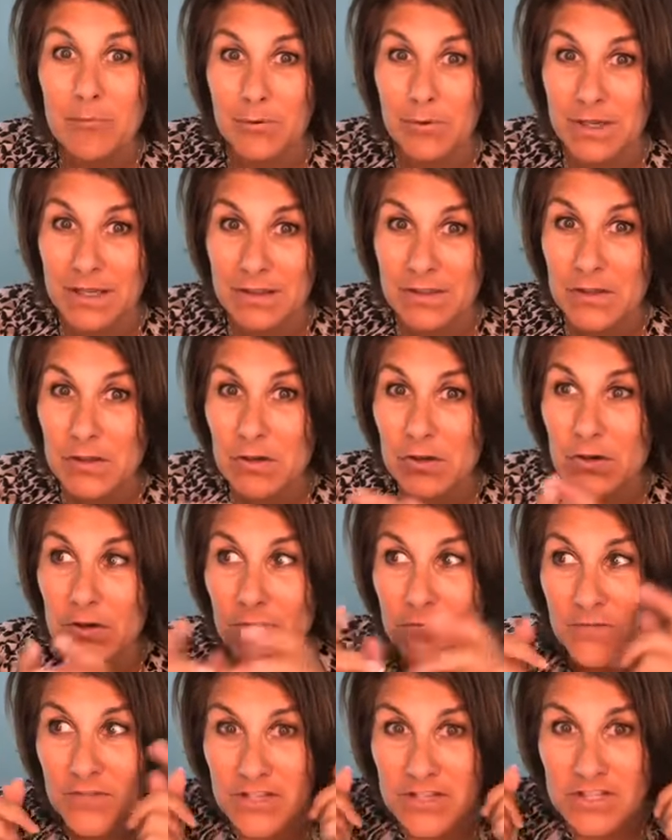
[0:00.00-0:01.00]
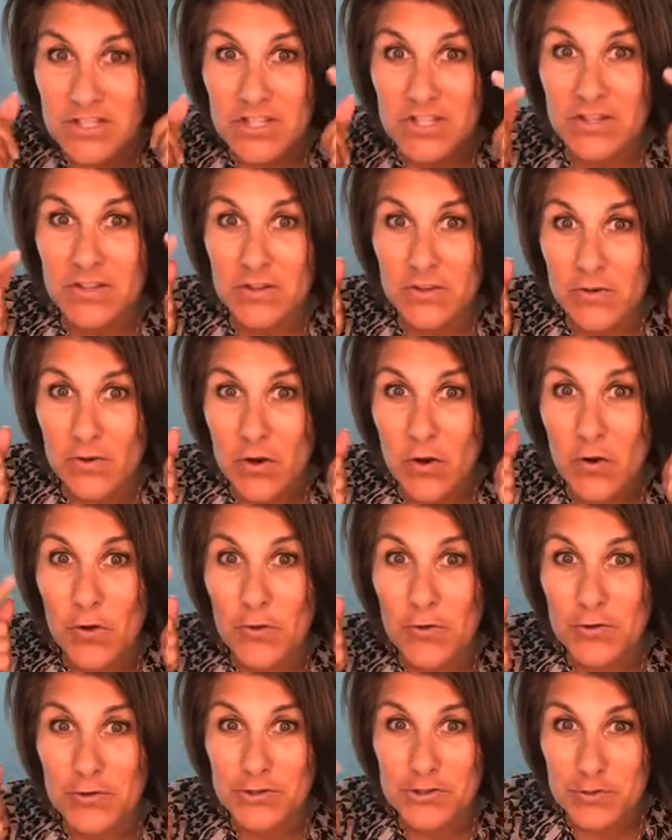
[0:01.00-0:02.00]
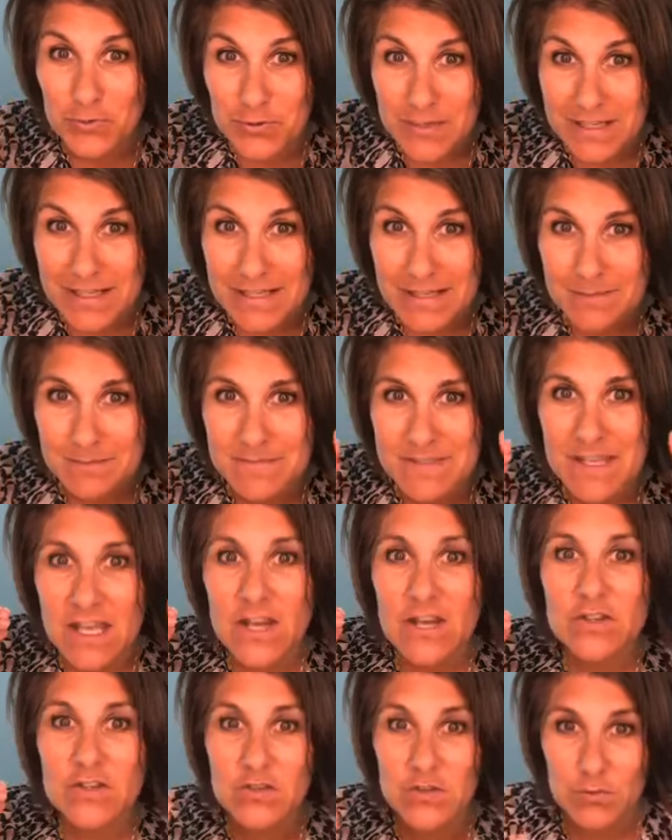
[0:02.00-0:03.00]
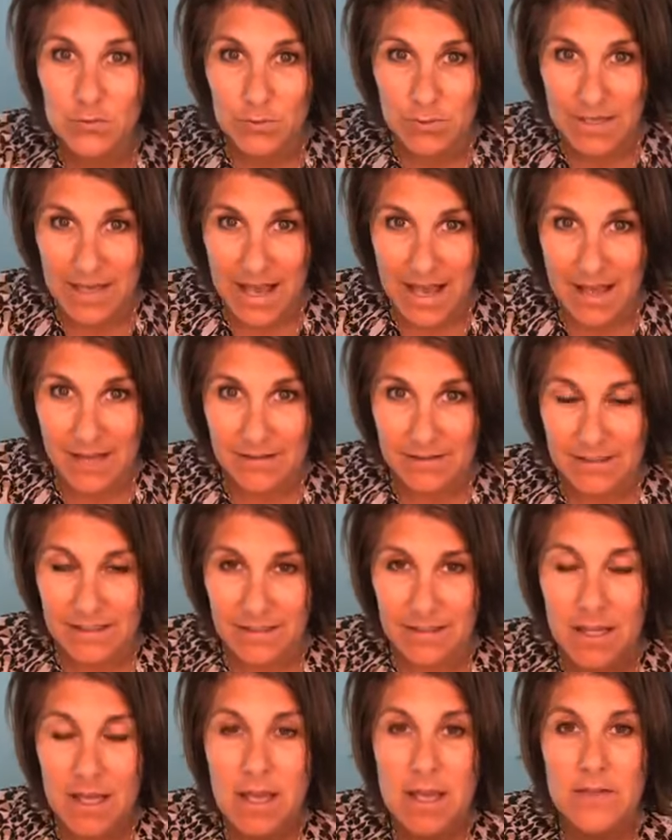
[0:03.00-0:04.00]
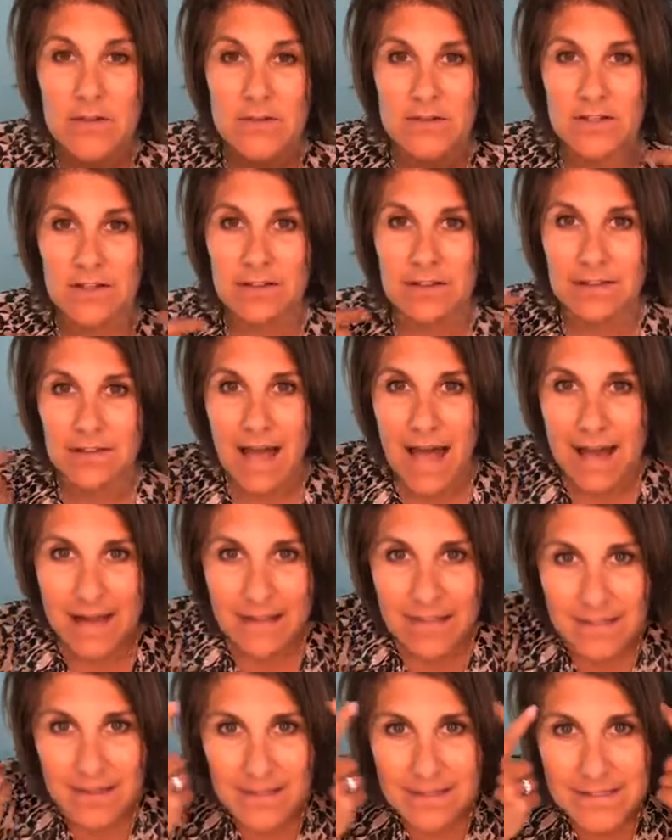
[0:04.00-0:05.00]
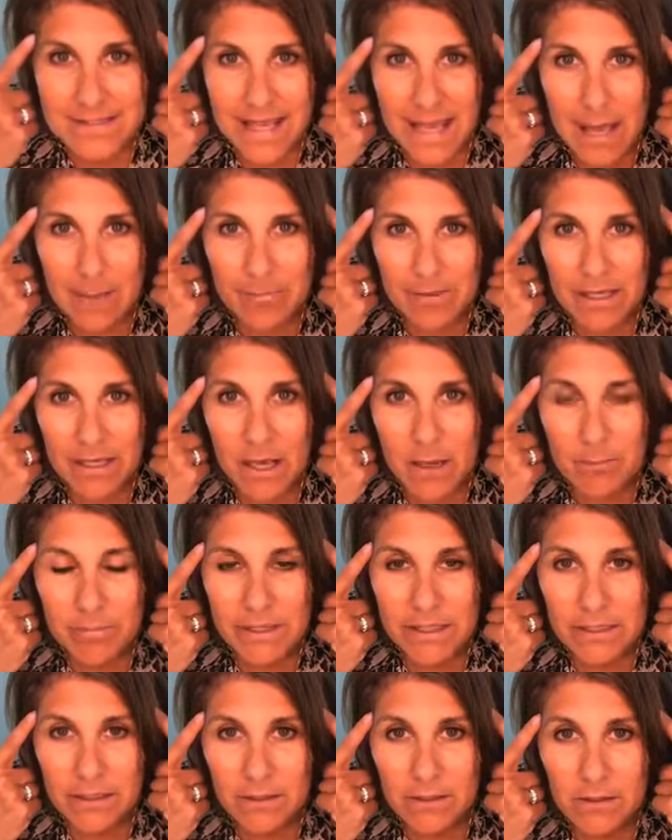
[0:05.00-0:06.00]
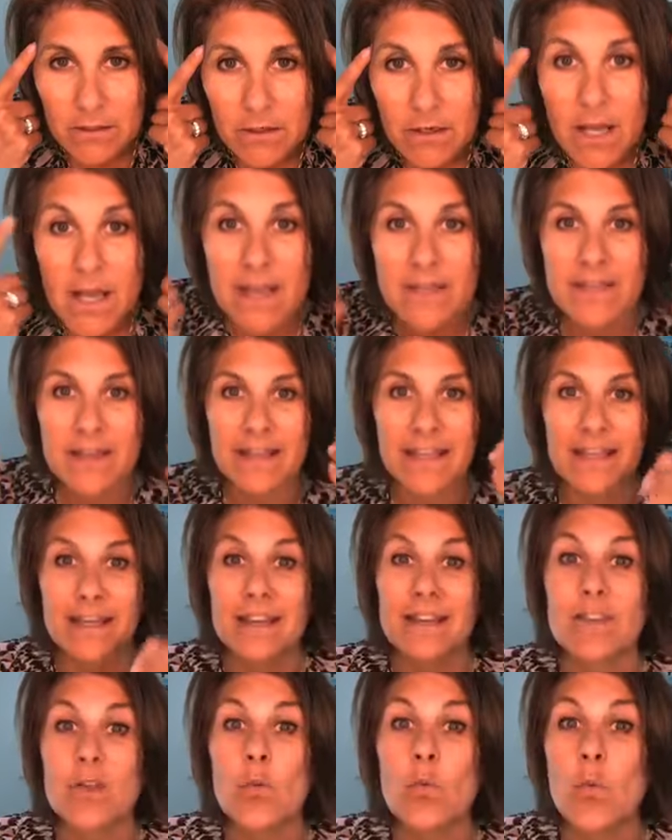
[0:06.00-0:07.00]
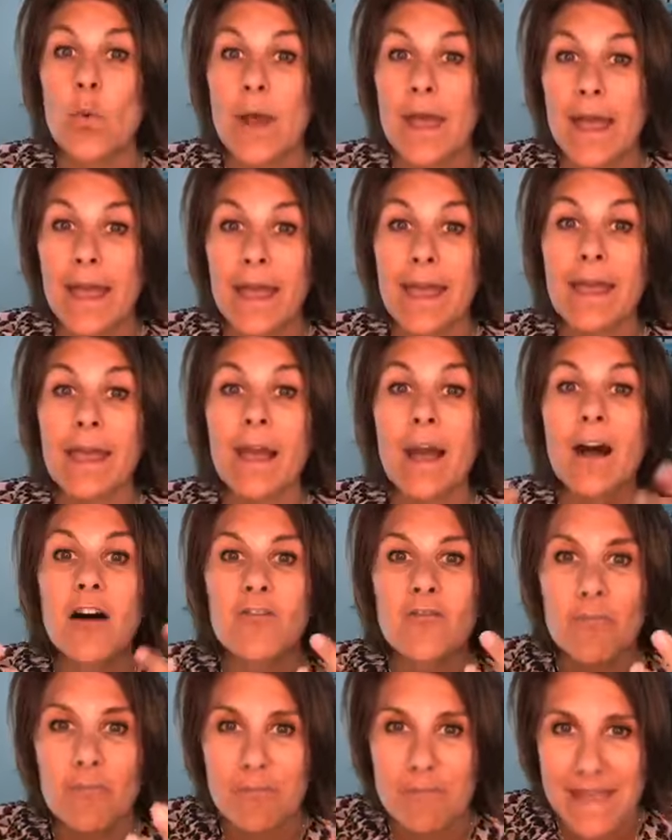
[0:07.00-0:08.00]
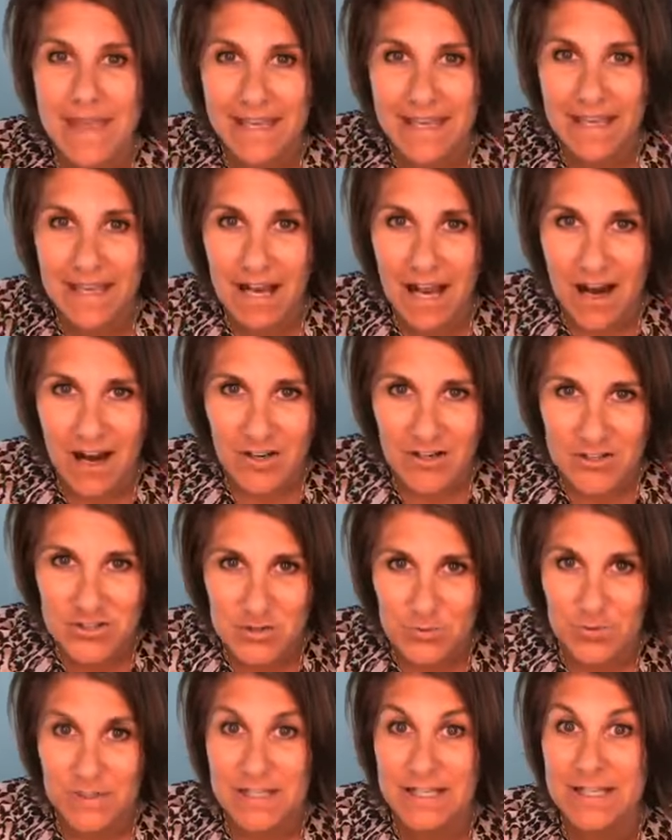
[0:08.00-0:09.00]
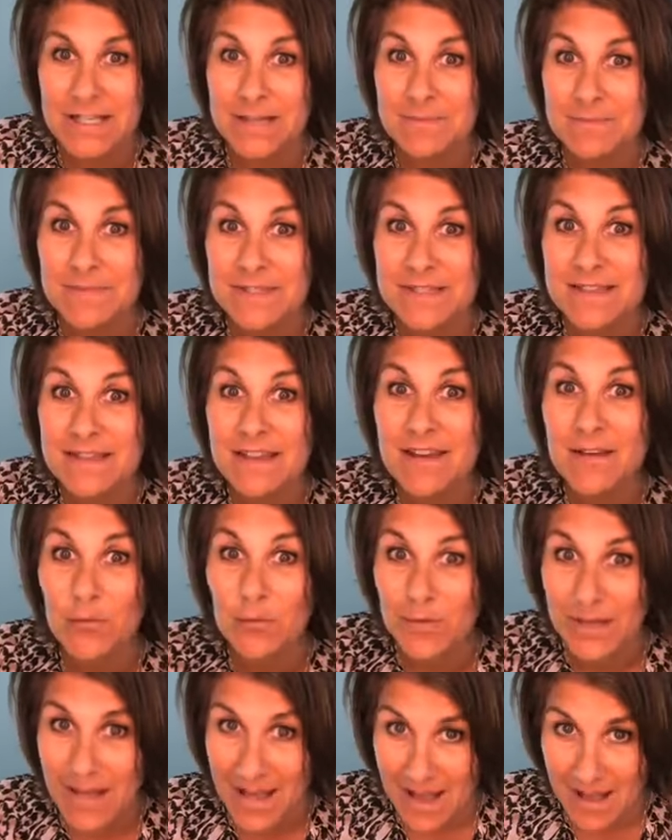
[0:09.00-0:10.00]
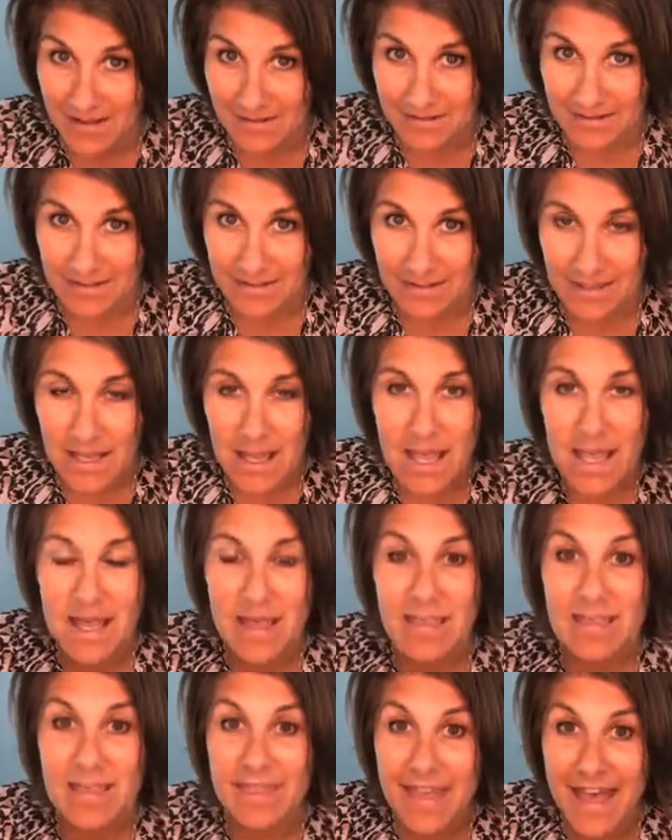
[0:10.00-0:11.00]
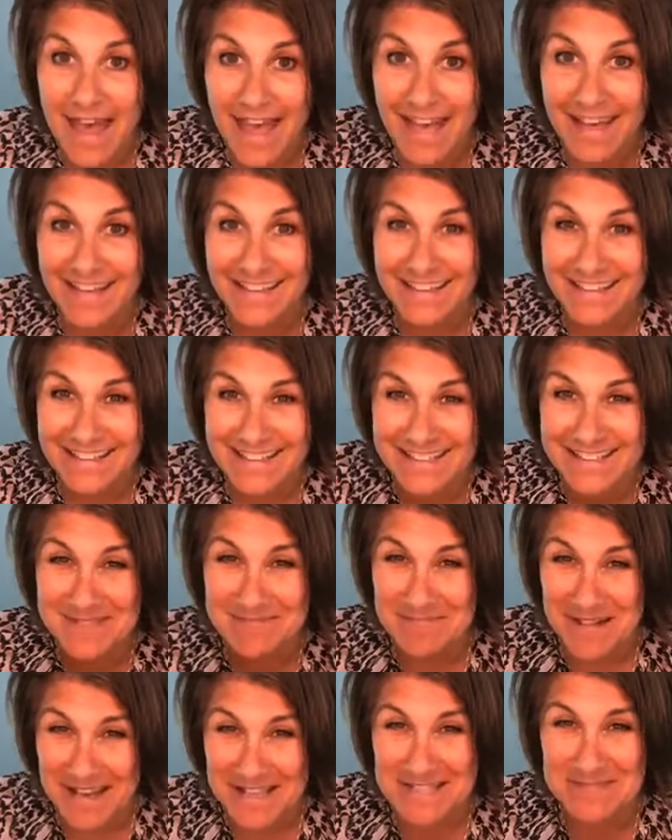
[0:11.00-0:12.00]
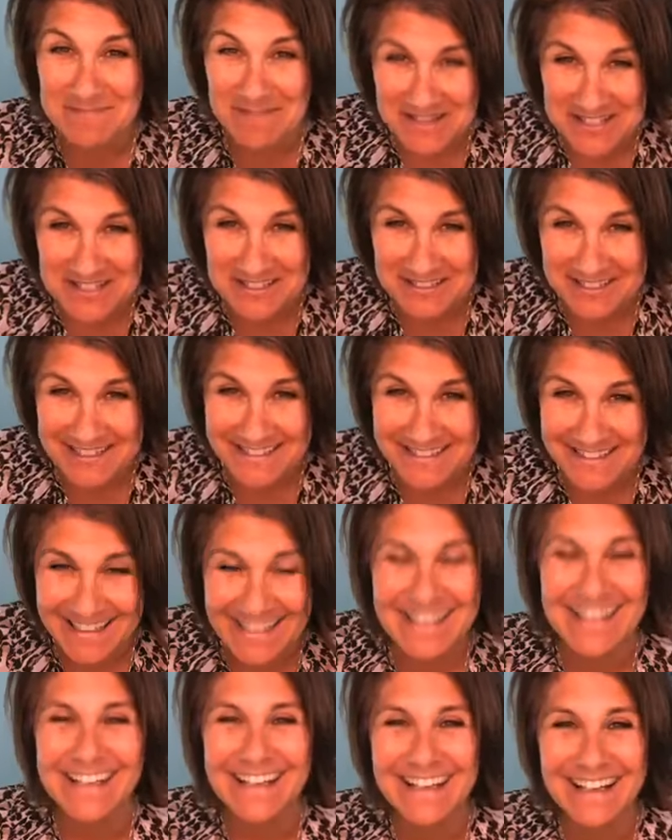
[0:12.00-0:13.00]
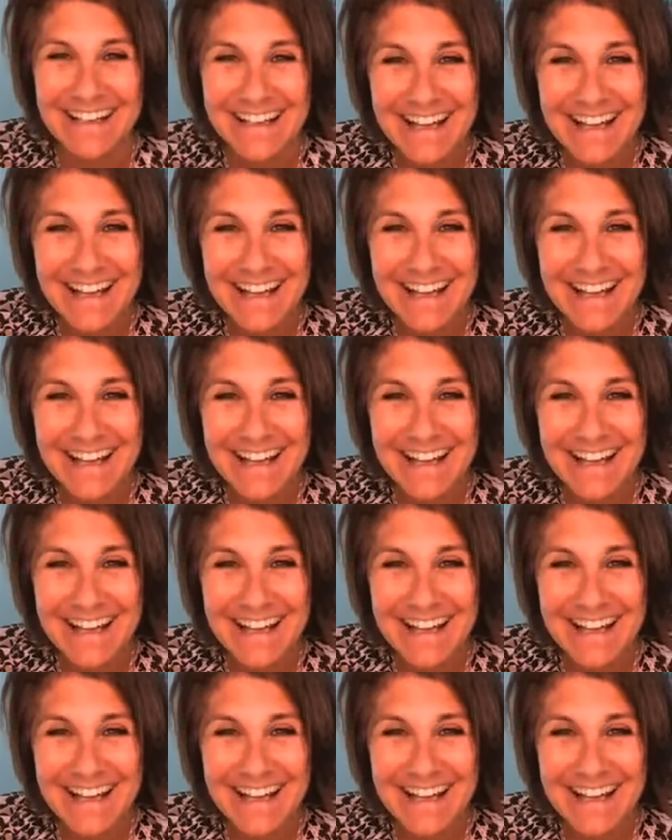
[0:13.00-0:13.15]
bring their vision, their goal, their dreams to reality. There's a lot of things happening up here that get in the way of making our dreams reality, and that is my specialty.